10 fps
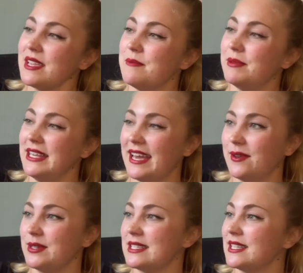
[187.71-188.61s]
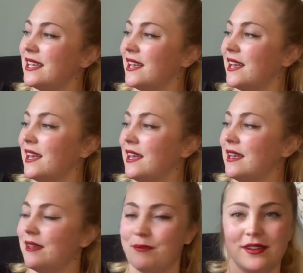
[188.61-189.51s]
But yeah, it was
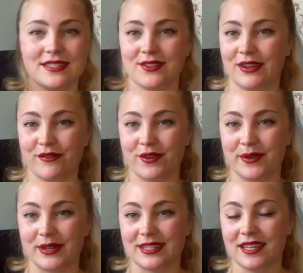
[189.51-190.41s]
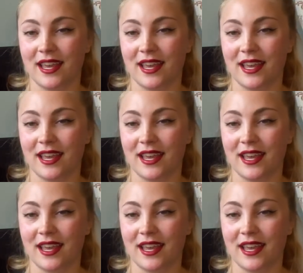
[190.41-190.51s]
pretty straightforward.